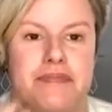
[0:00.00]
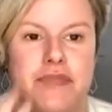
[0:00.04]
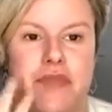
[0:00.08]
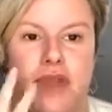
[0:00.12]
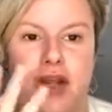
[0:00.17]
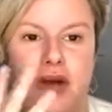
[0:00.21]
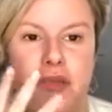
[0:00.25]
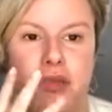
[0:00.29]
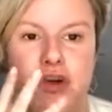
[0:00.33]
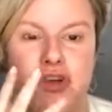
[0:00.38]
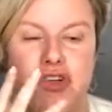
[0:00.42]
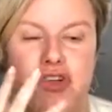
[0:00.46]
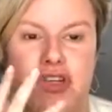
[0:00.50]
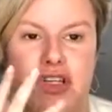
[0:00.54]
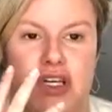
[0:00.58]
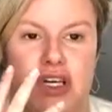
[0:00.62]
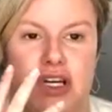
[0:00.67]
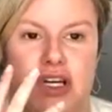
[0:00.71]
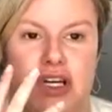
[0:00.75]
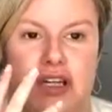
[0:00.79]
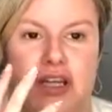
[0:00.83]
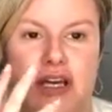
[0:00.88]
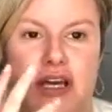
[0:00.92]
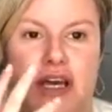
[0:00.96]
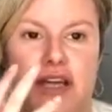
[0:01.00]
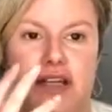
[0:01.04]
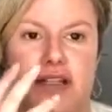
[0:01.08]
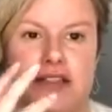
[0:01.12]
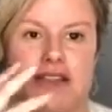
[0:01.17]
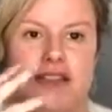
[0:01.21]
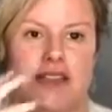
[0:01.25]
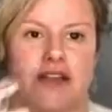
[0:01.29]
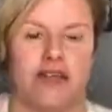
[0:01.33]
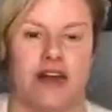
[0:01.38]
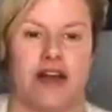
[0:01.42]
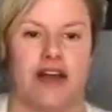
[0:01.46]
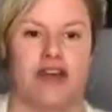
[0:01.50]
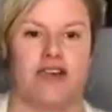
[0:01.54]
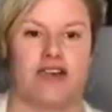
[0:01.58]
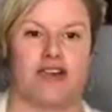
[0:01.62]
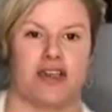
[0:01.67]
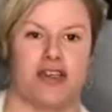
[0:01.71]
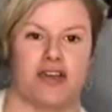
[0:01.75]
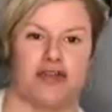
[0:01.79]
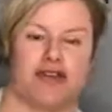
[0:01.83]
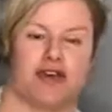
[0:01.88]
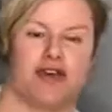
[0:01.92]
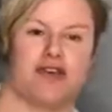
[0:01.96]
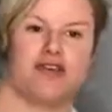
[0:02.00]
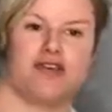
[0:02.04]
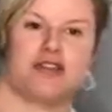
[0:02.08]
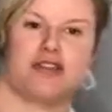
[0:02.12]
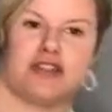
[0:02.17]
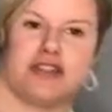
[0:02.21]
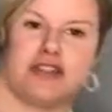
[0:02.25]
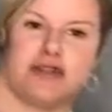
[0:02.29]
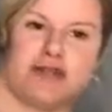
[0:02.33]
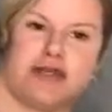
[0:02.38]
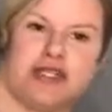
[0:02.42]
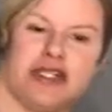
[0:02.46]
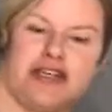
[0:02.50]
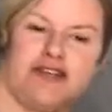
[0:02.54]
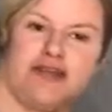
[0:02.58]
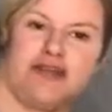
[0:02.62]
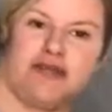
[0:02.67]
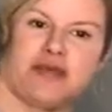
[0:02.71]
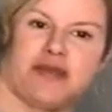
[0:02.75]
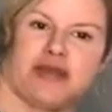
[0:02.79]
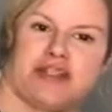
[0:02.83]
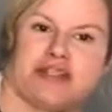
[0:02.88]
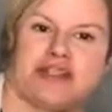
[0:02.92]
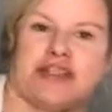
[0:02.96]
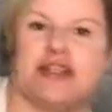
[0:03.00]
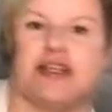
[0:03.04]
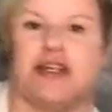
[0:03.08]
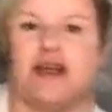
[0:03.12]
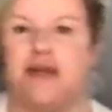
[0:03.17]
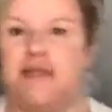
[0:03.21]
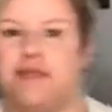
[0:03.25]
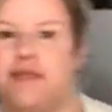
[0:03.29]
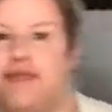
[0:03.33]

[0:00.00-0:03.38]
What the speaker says: airbrushing and all that kind of stuff. Actually, if I just, let me lift my seat up.